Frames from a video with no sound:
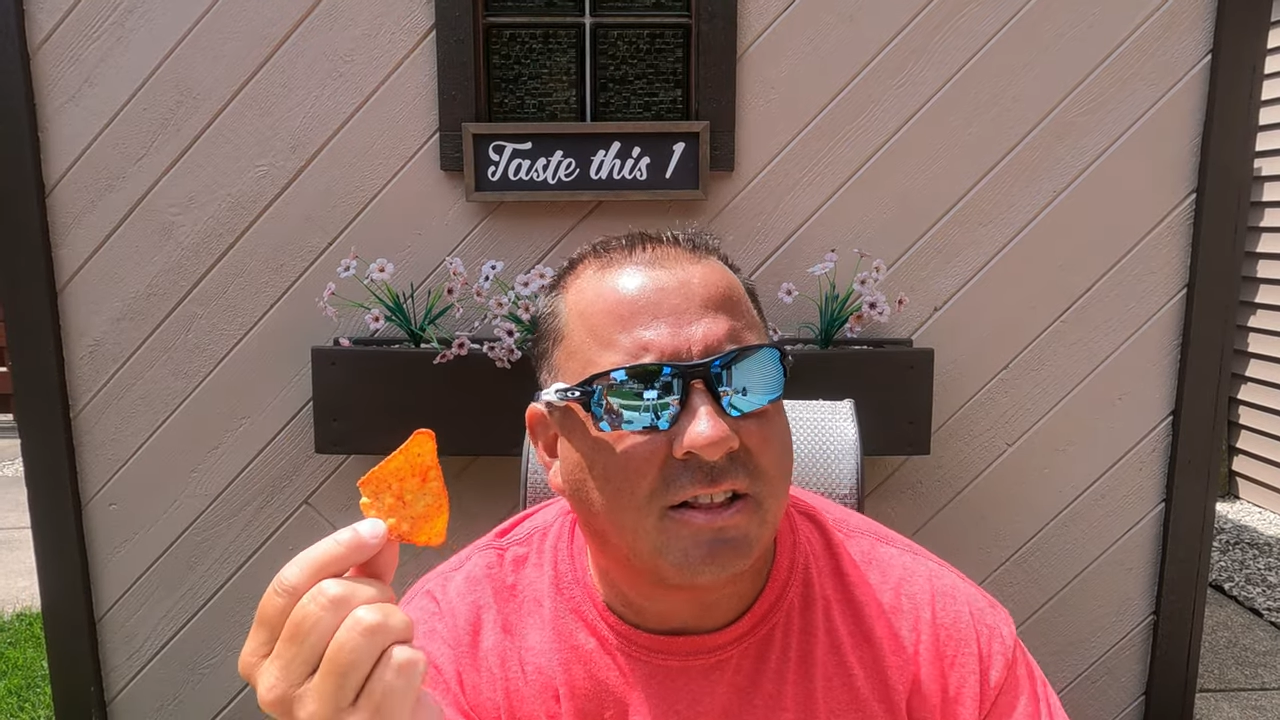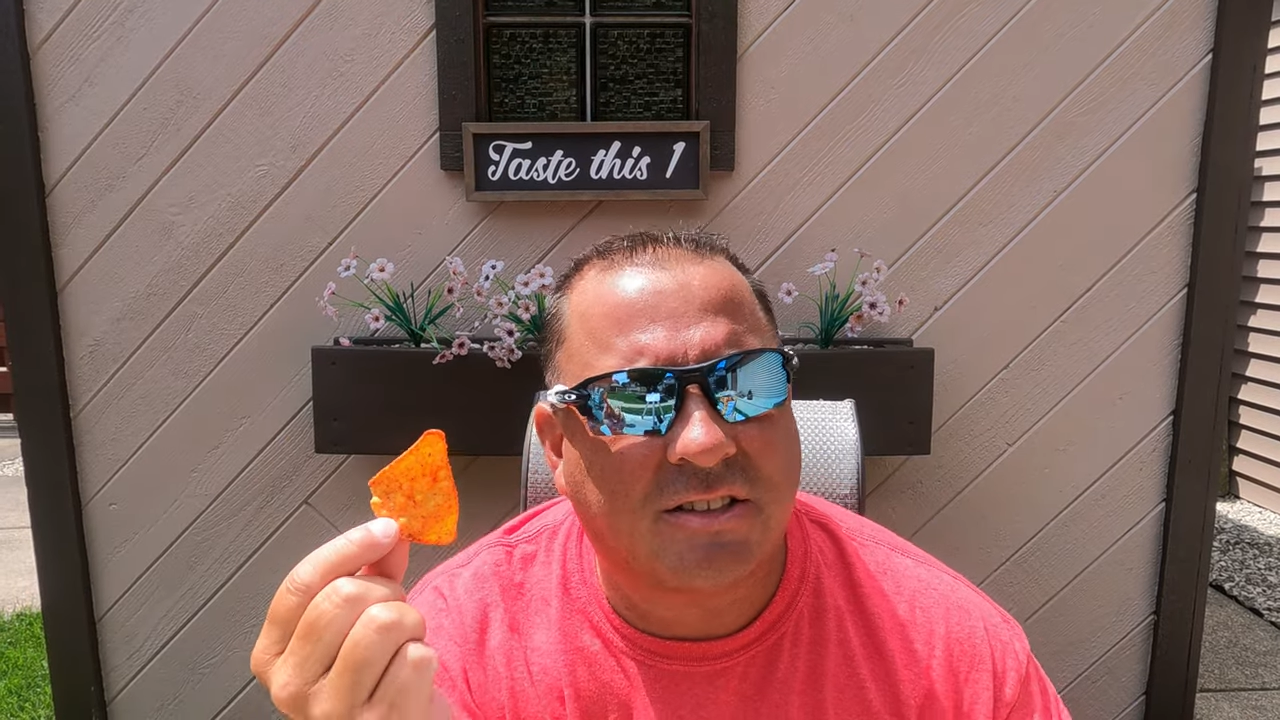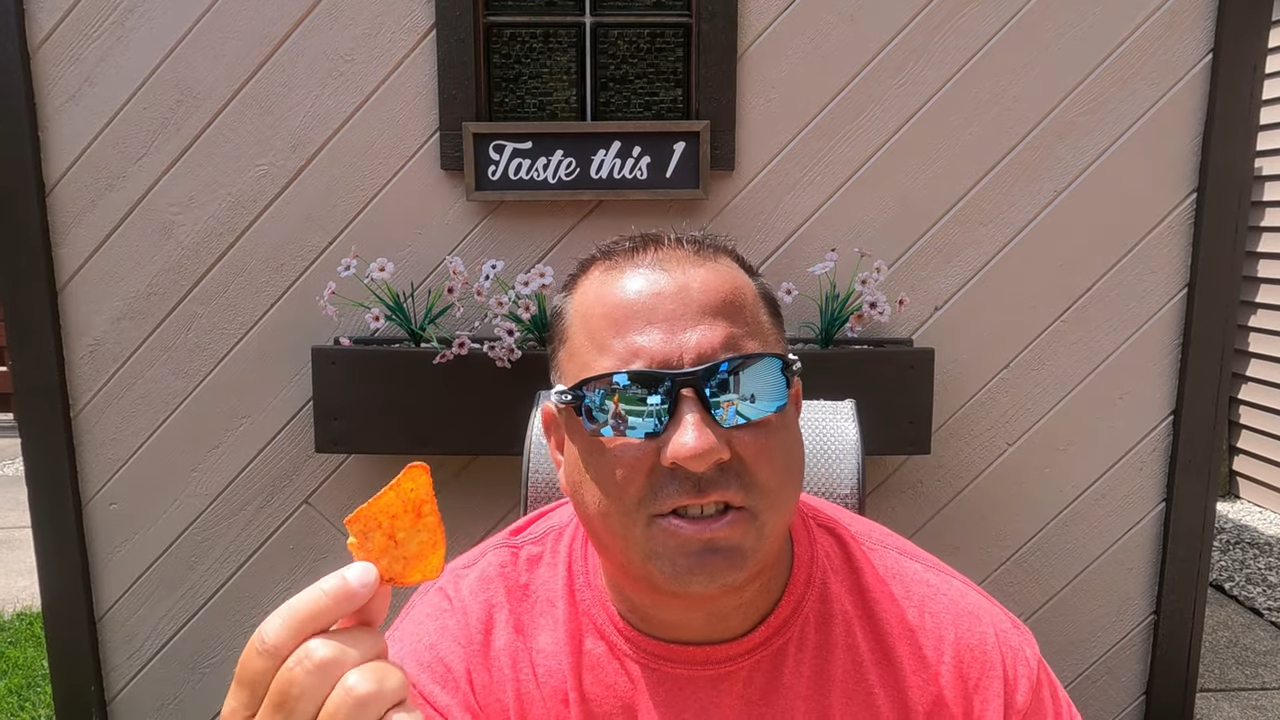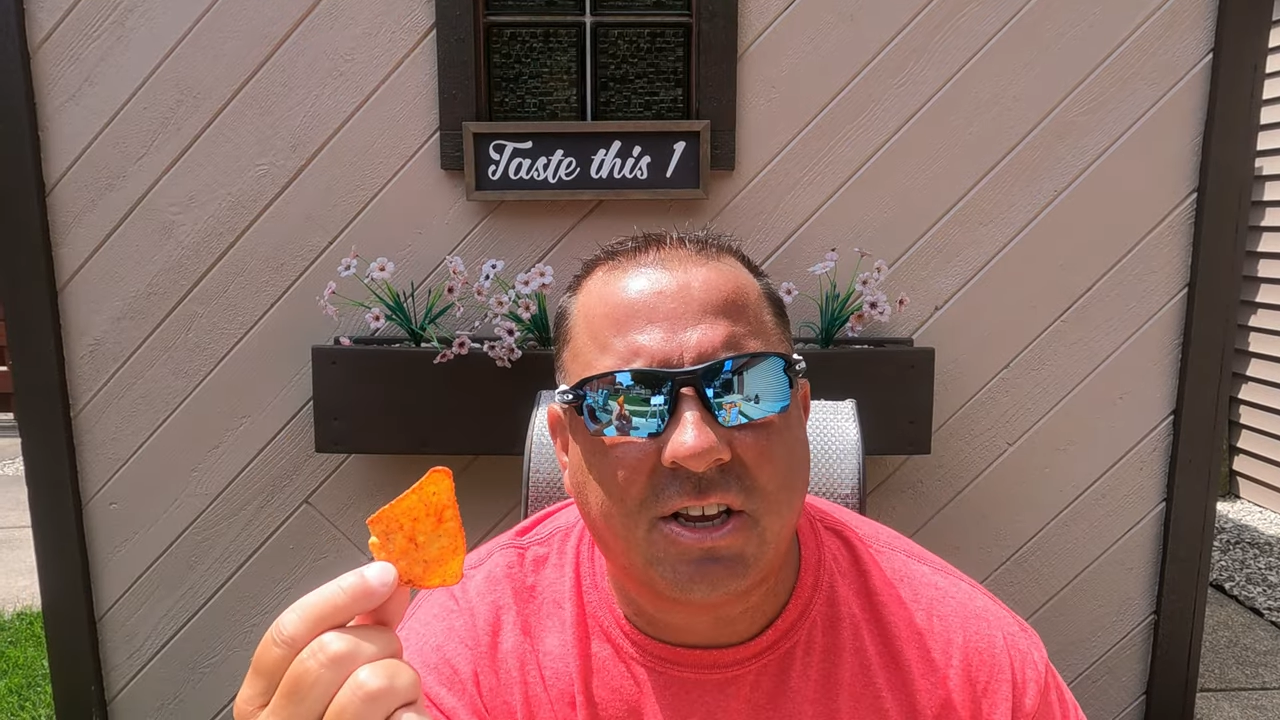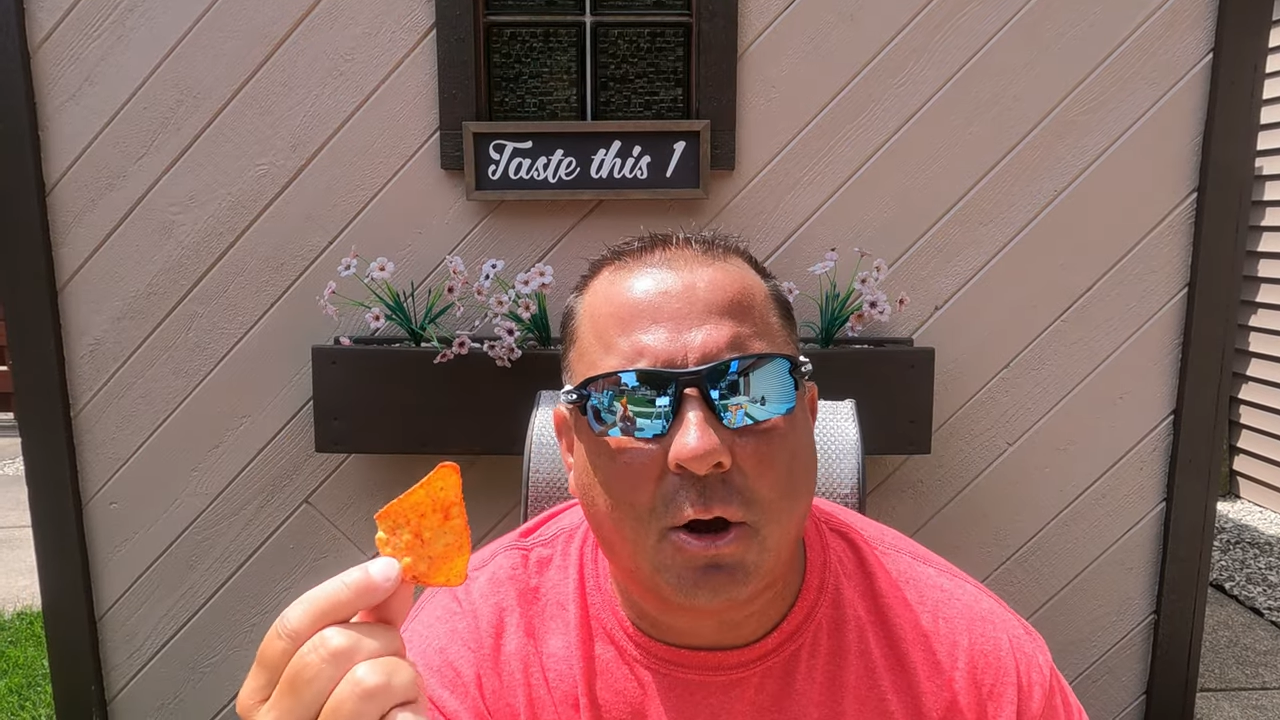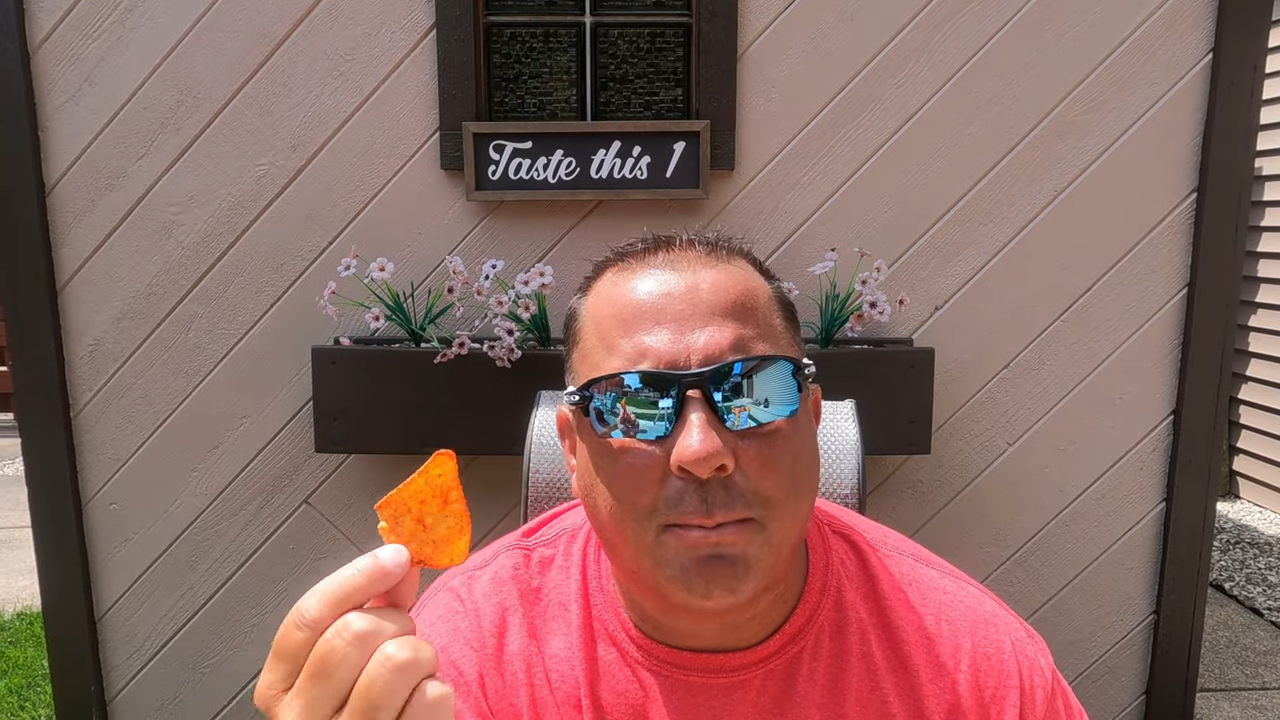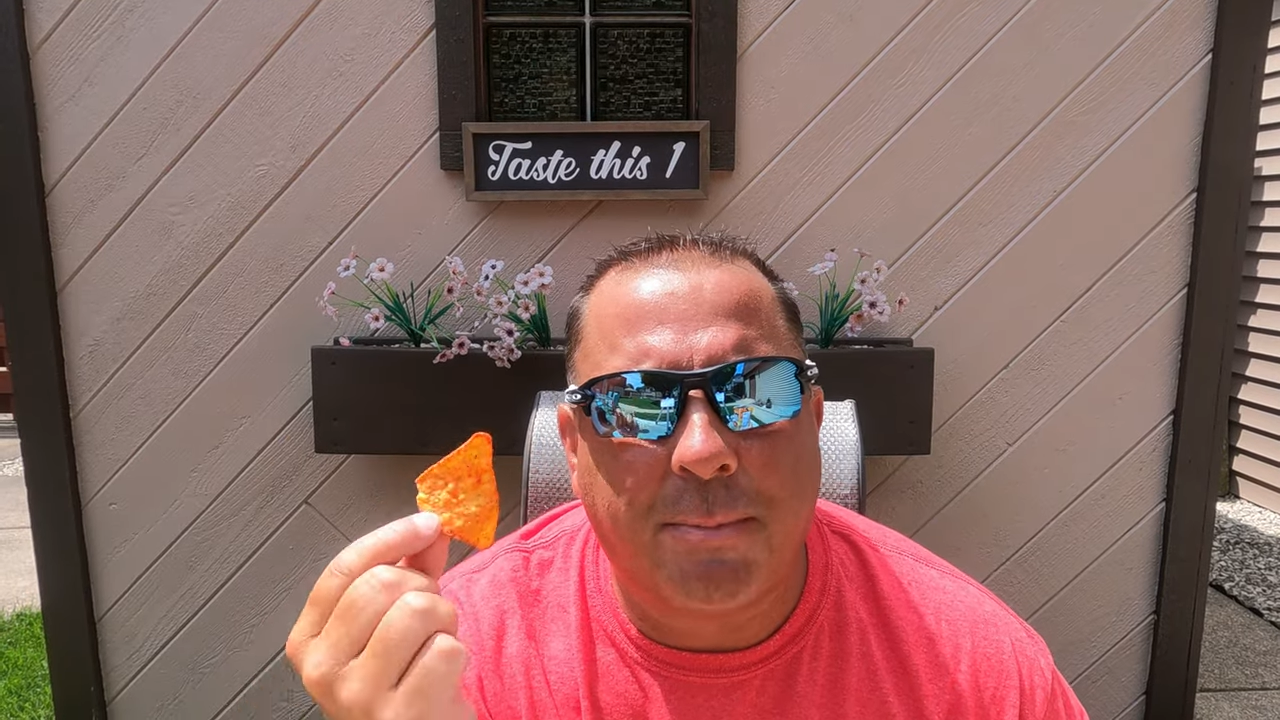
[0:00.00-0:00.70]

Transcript: Let's see how